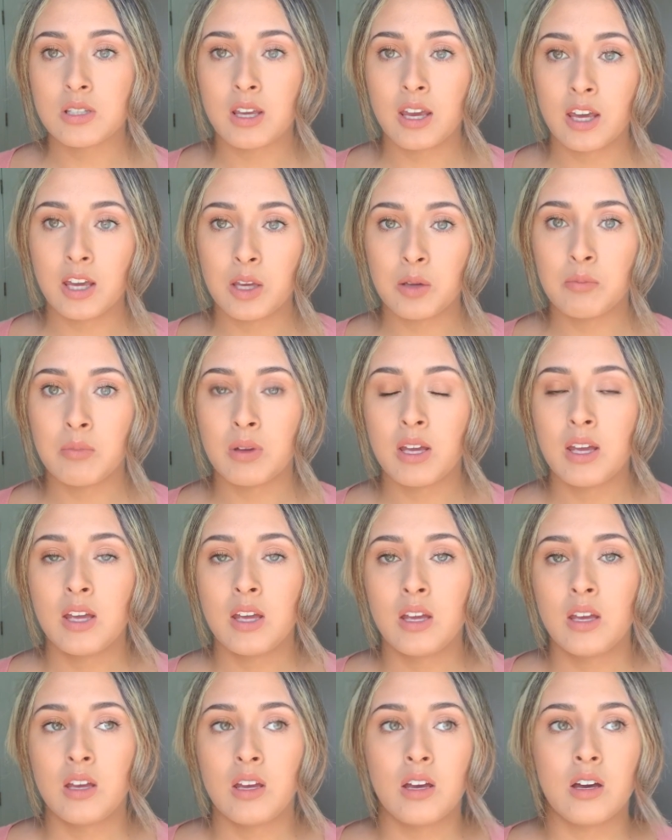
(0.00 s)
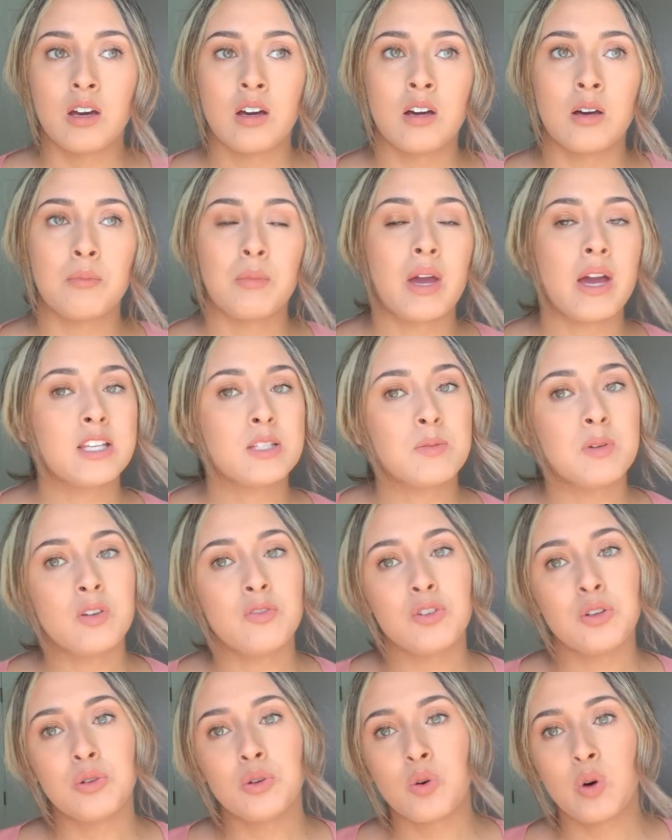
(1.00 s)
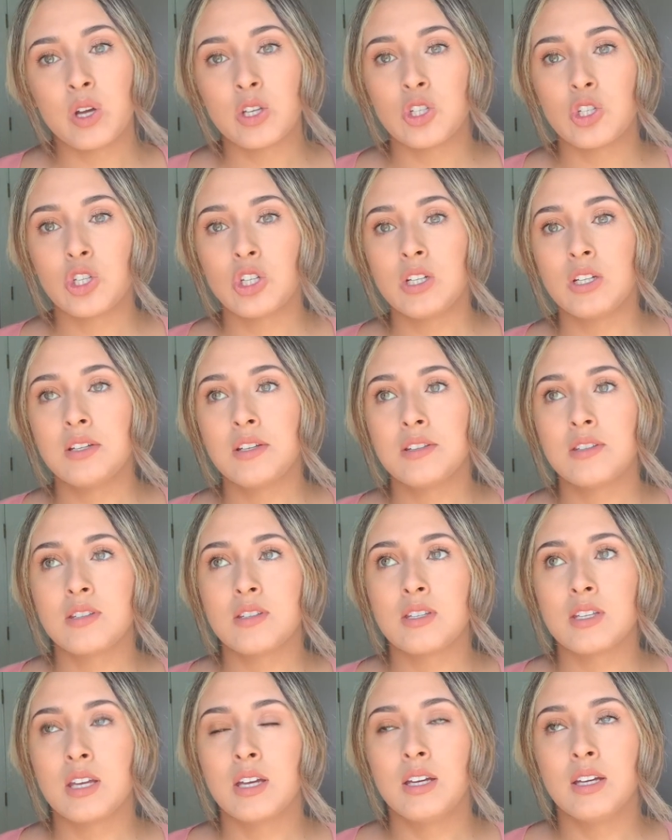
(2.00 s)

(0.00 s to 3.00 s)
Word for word: came, um, asked me a few questions.